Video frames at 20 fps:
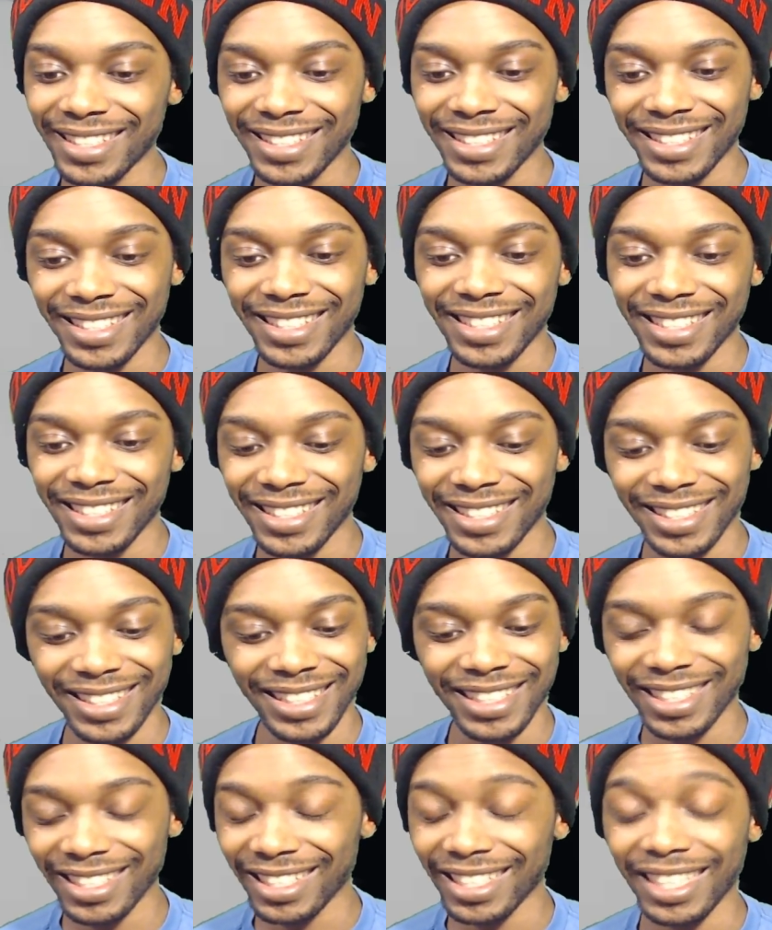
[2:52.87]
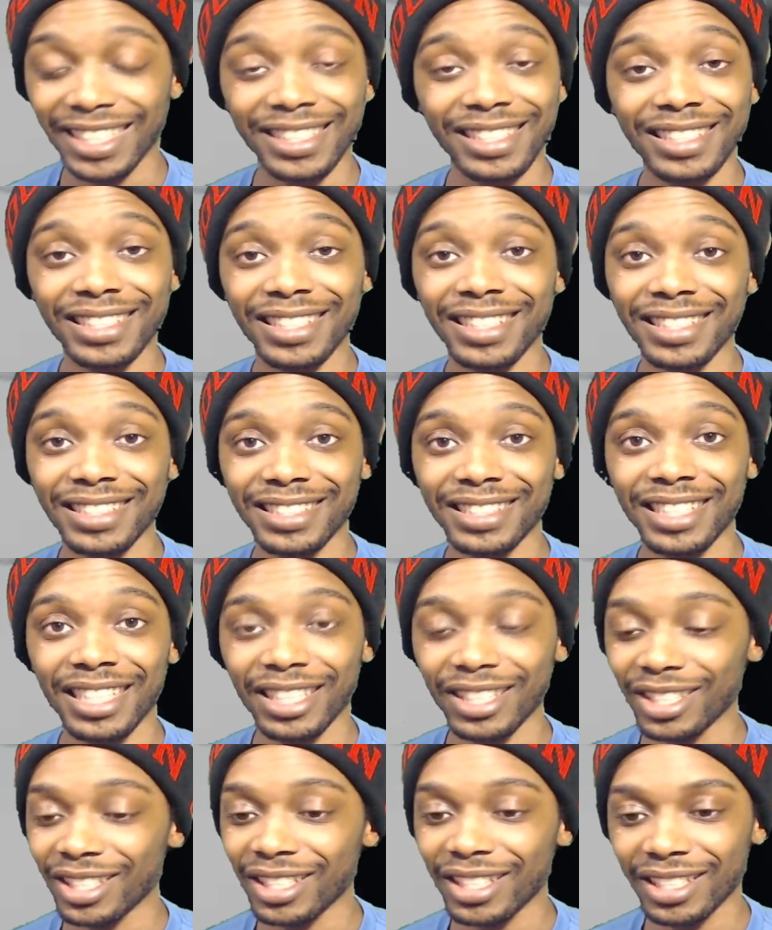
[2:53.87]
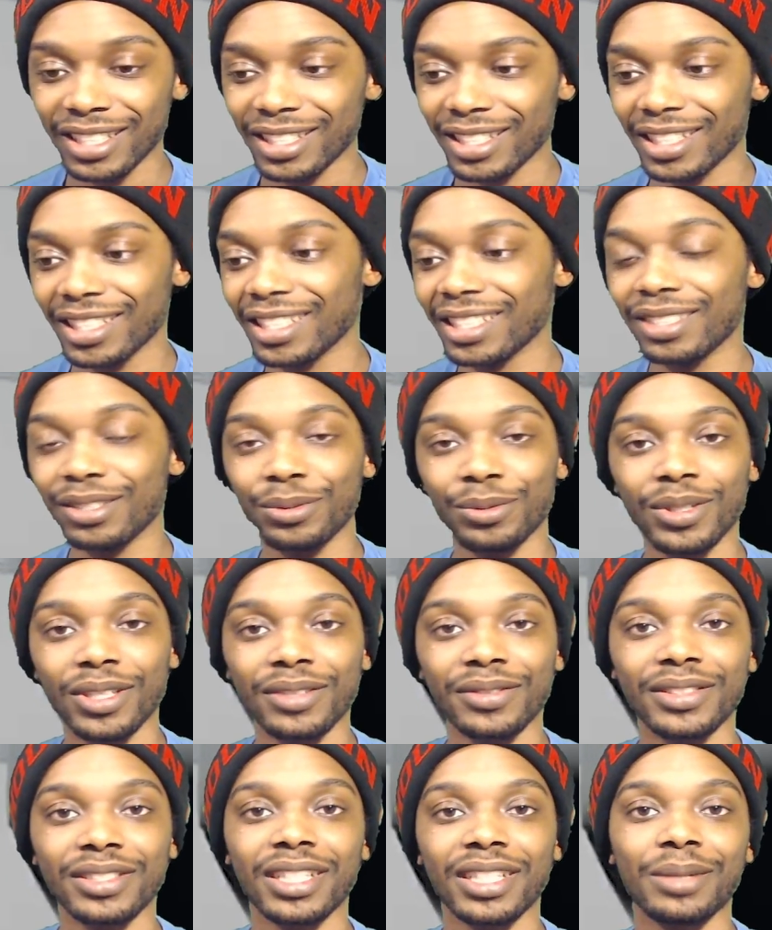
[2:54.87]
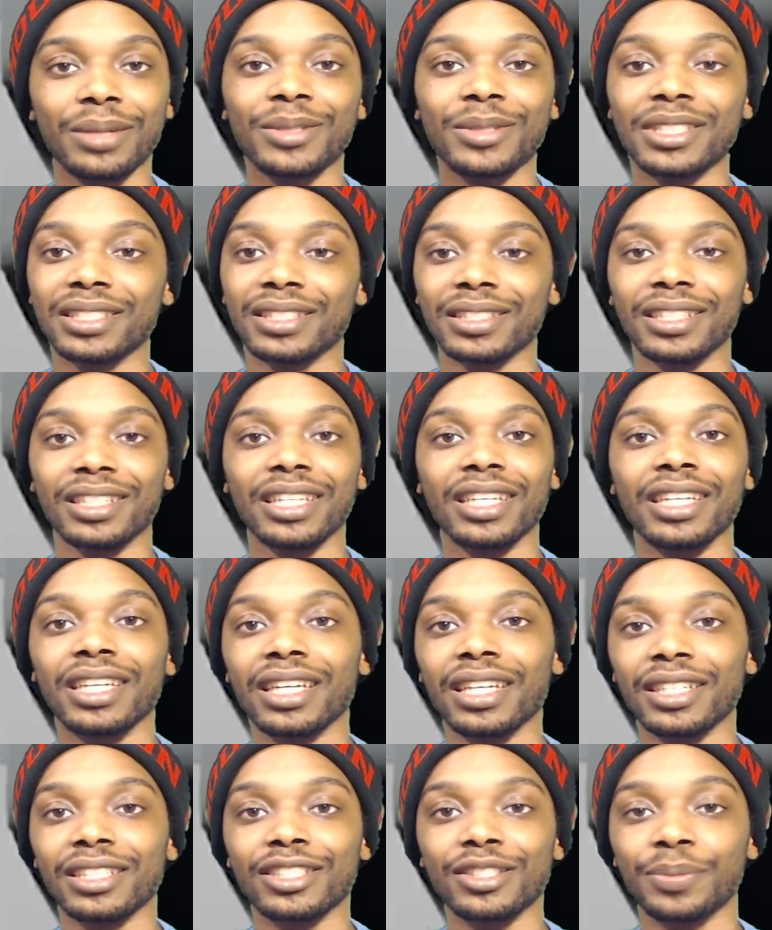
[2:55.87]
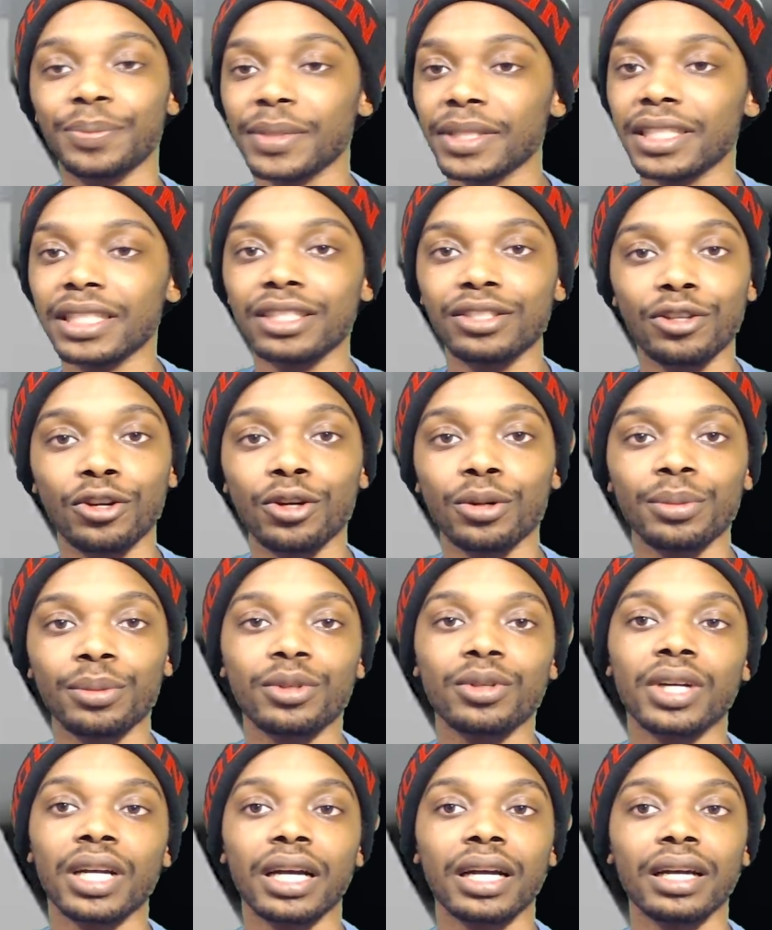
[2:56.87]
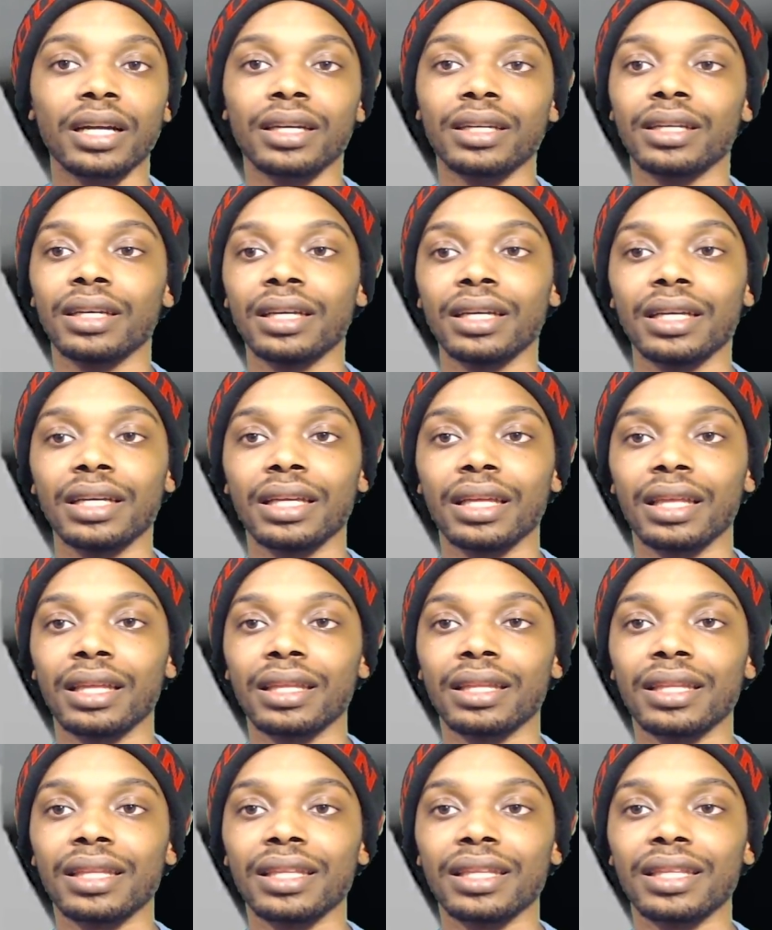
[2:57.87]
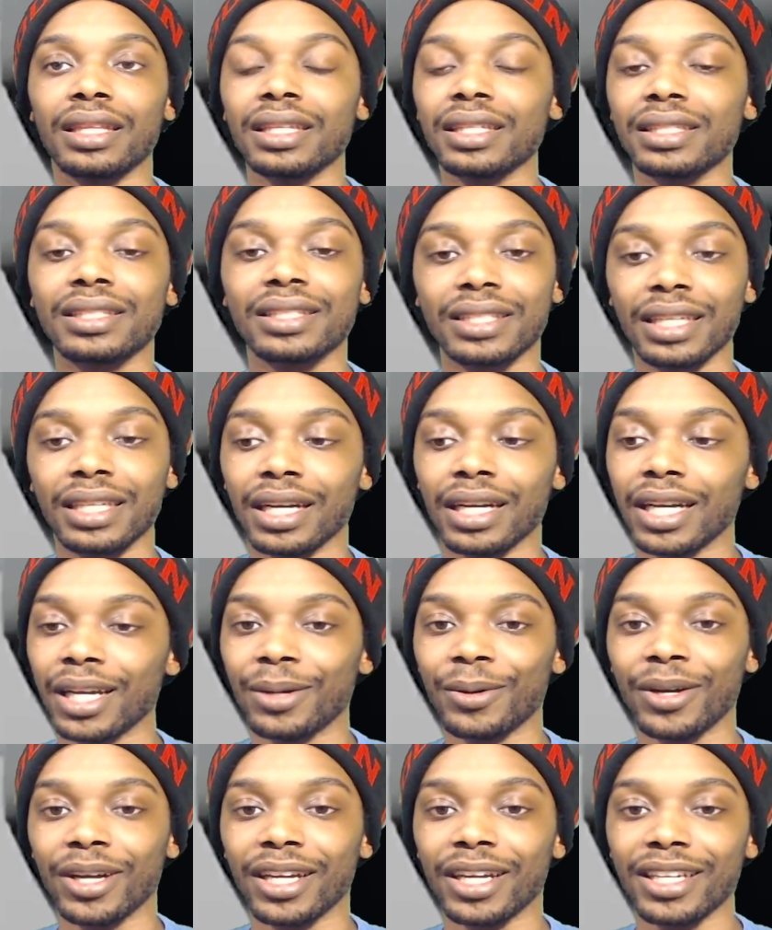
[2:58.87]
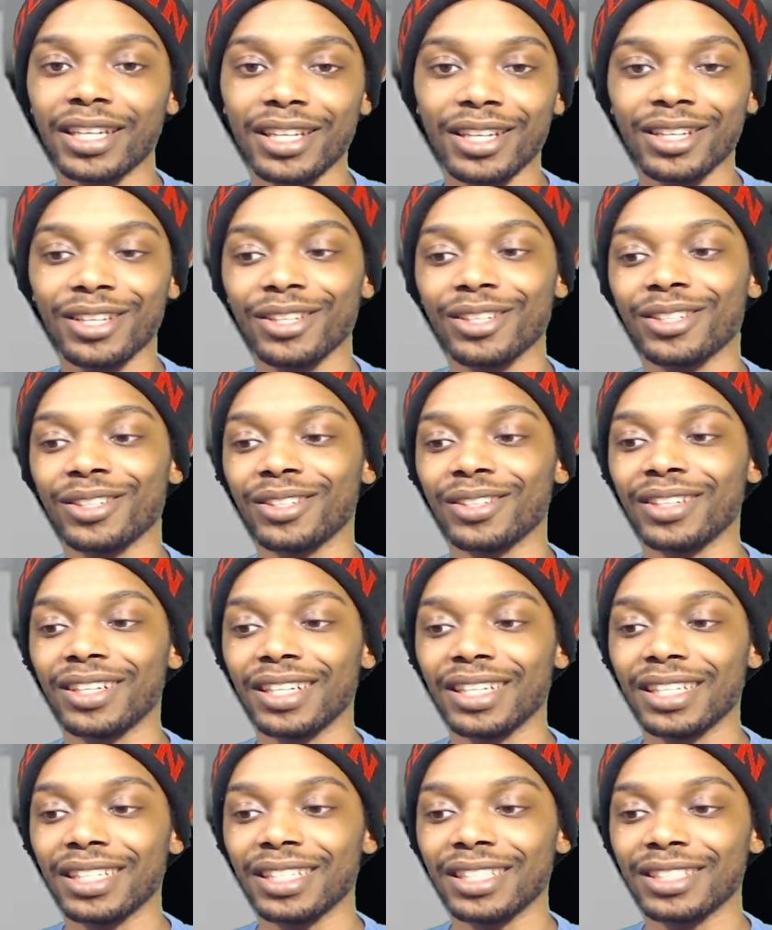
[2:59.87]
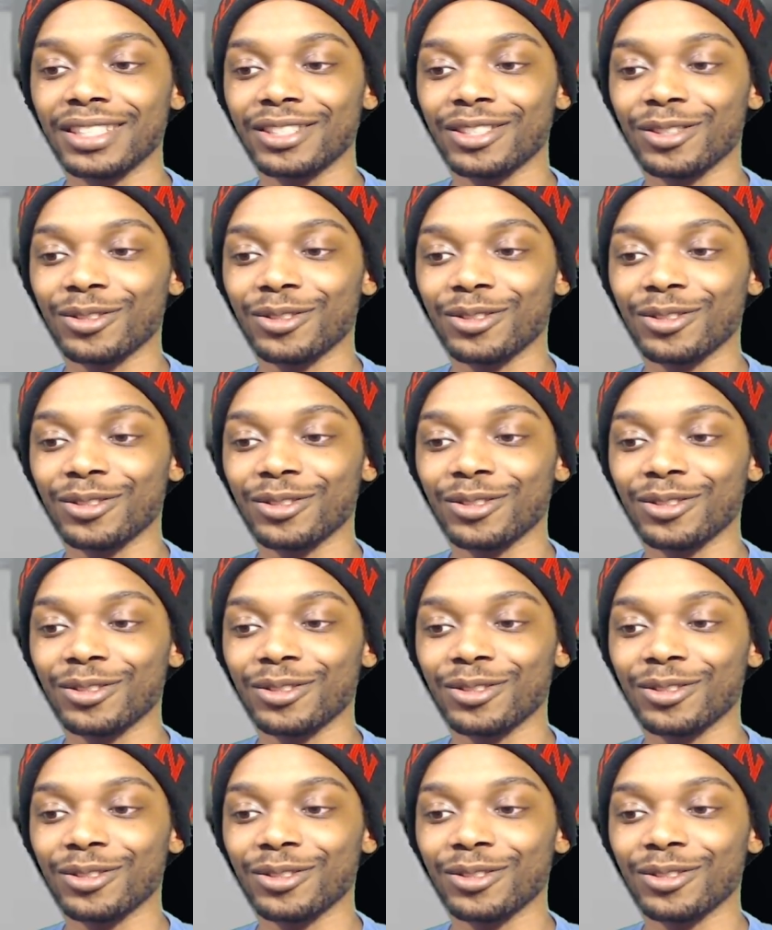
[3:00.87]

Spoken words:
I think that's his name, Lydia, whatever his name is, the leg speed turbo guy. This guy right here is on